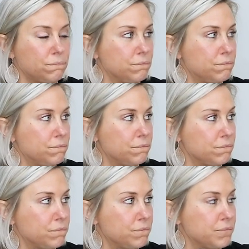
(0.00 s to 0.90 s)

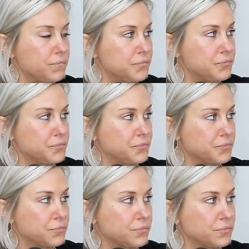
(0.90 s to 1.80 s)

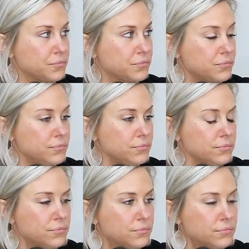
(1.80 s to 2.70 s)
(not speaking)